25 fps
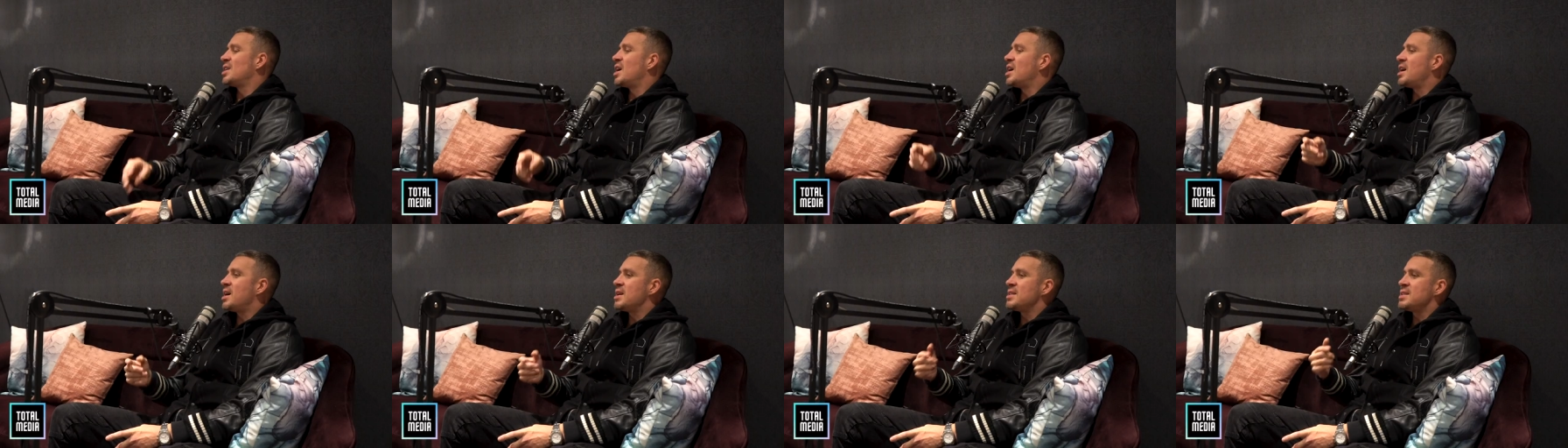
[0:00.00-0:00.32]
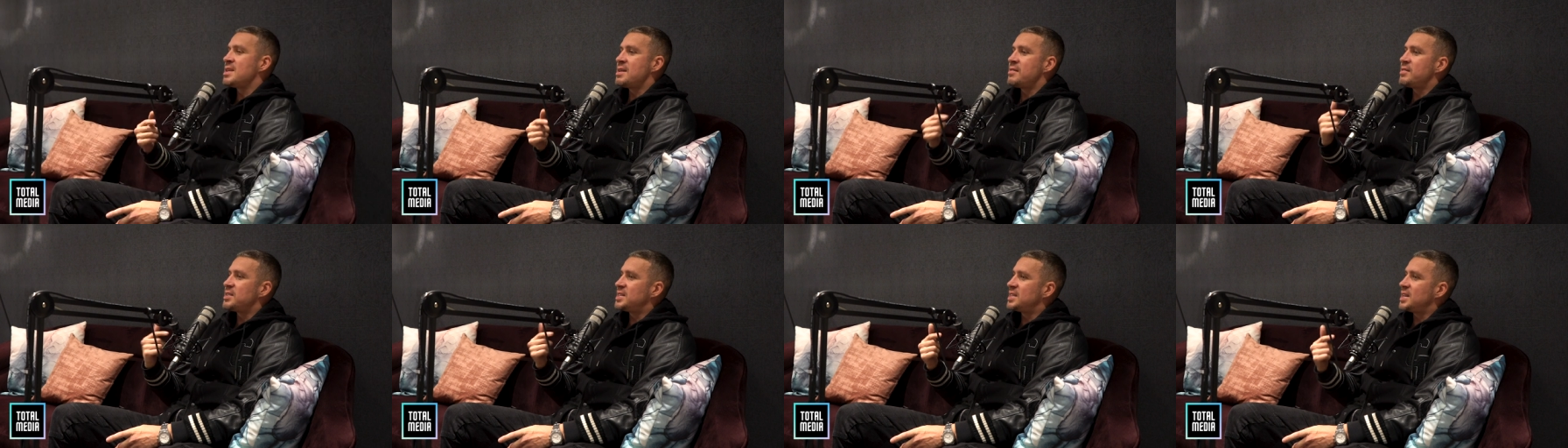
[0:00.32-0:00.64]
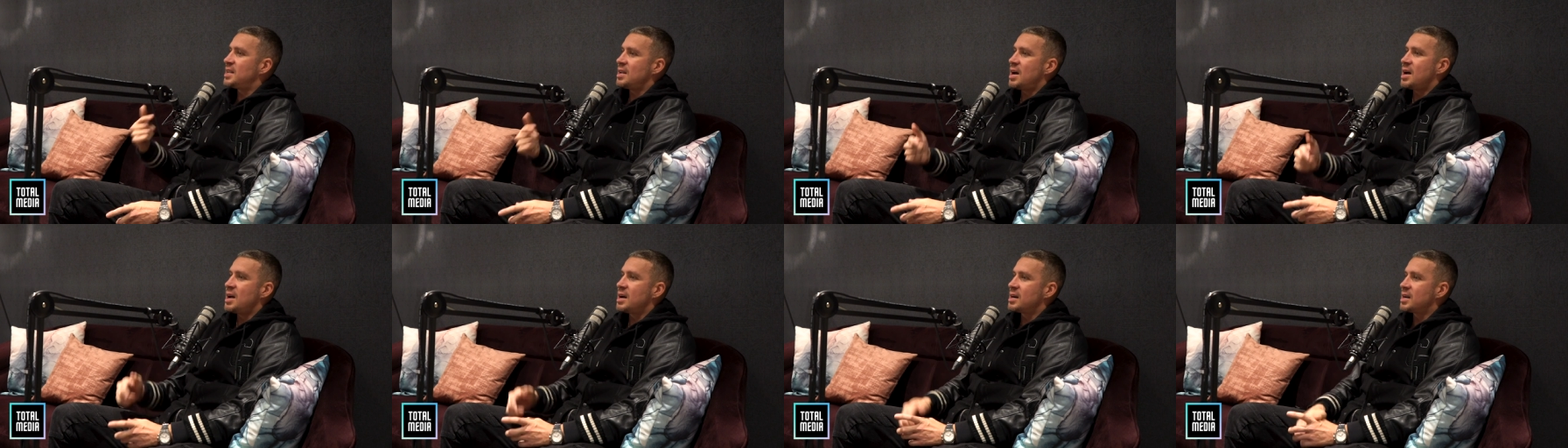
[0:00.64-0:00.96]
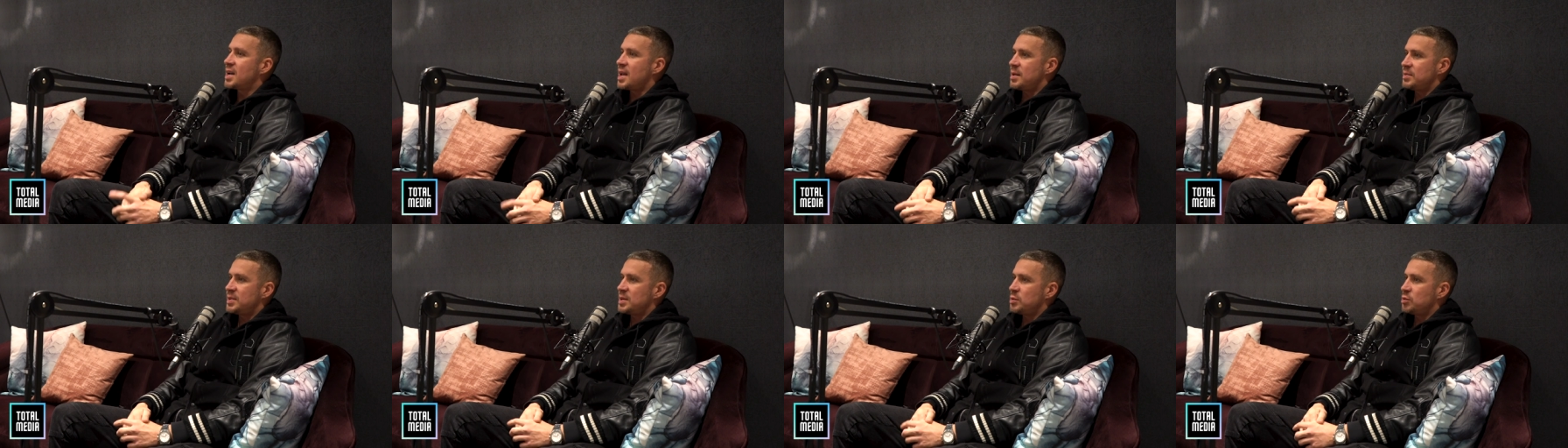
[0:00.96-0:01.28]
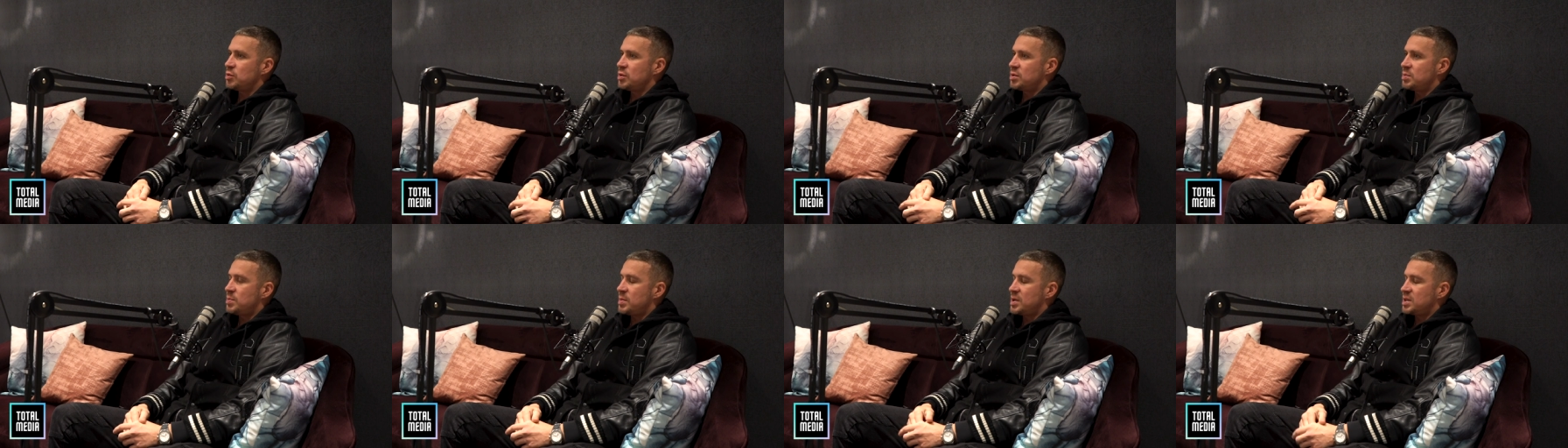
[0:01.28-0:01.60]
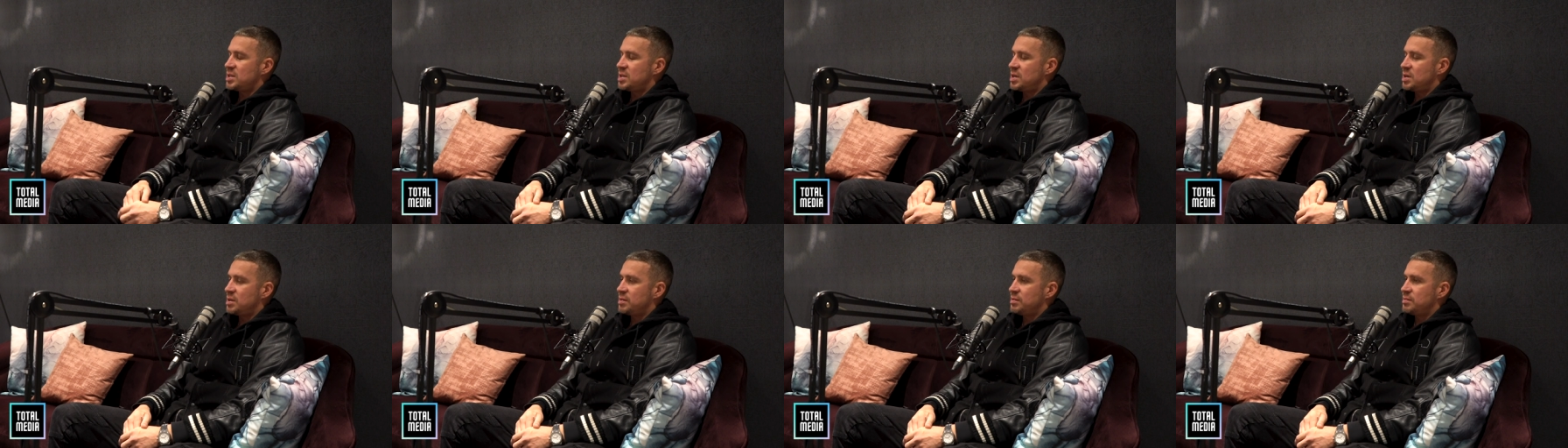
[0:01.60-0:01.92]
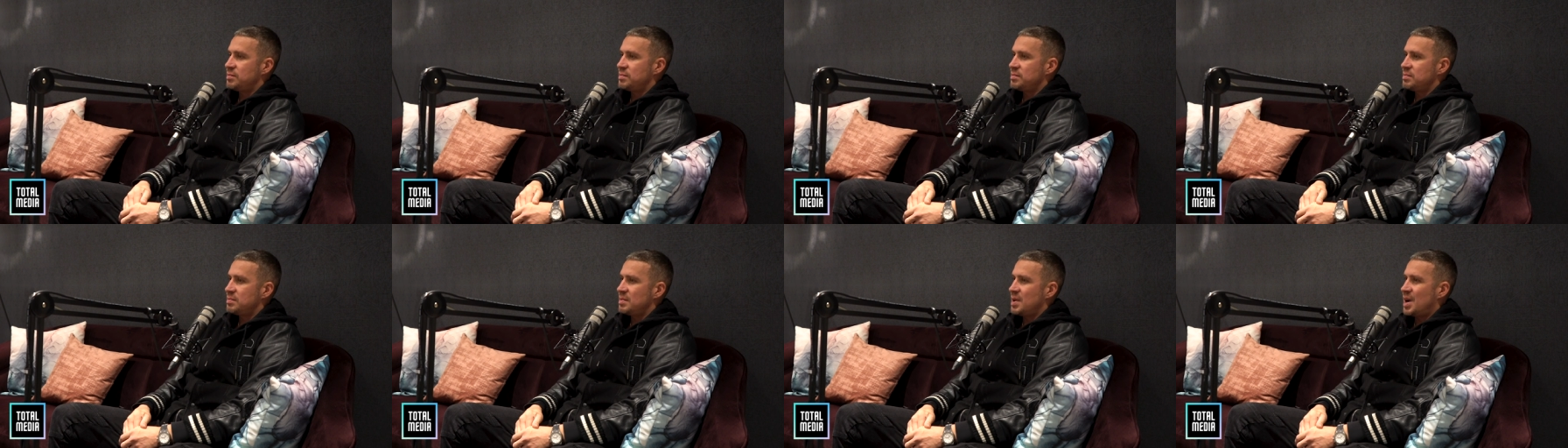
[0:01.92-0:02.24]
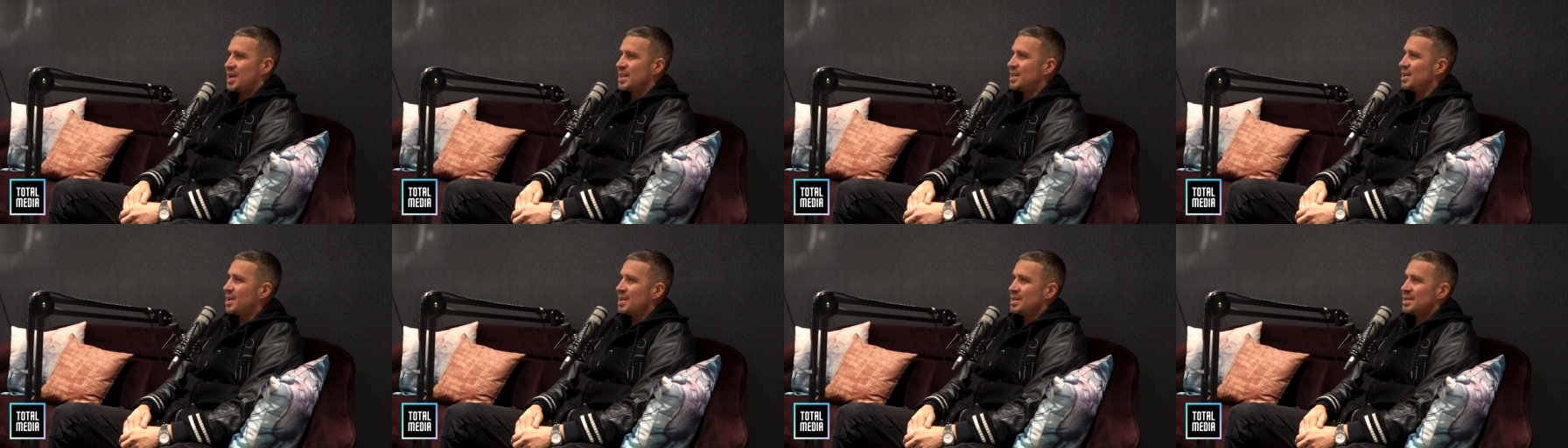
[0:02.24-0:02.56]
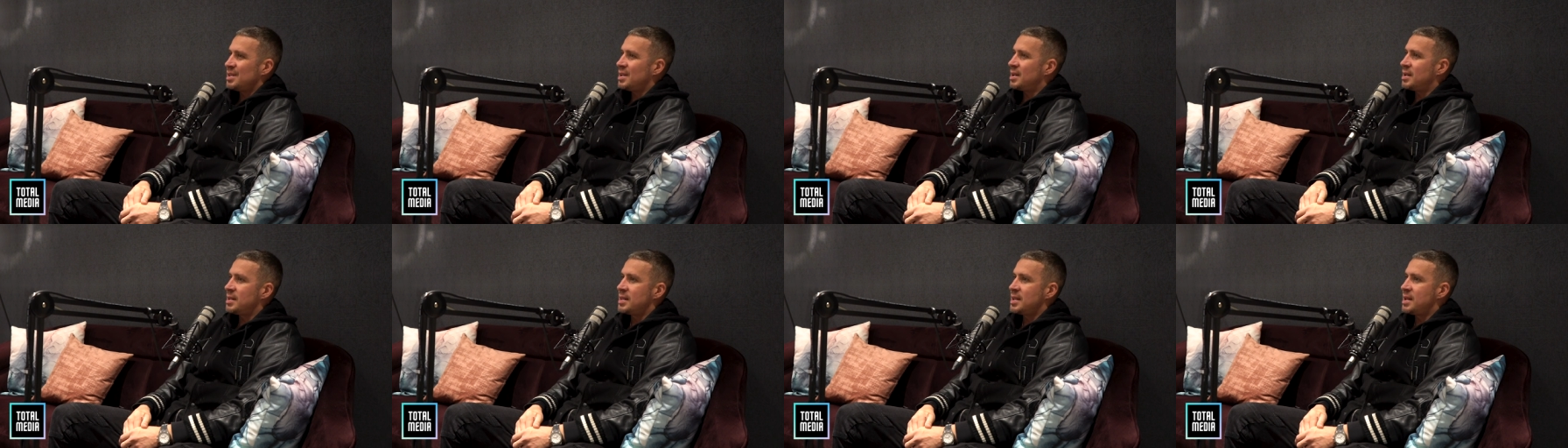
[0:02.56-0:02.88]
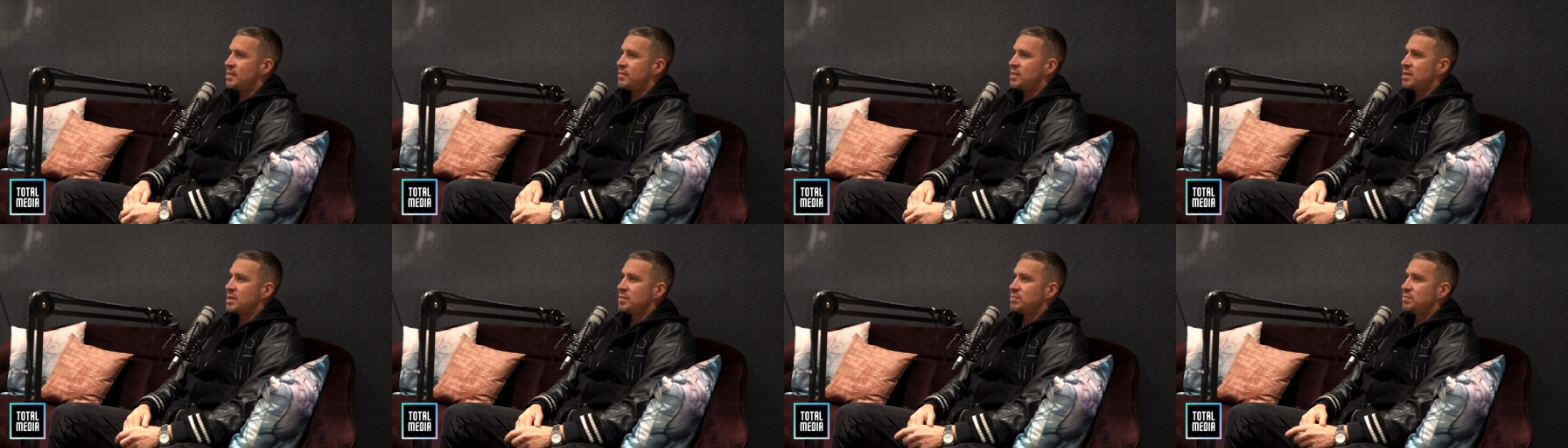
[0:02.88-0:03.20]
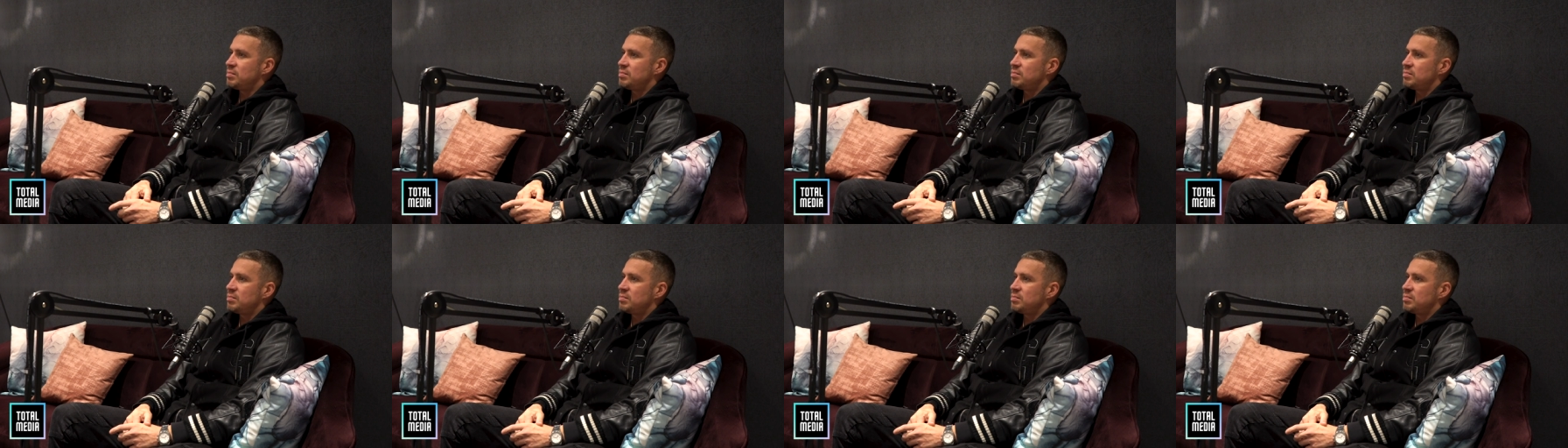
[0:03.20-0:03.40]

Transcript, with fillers: I never said I kept it all to myself. I, I, never.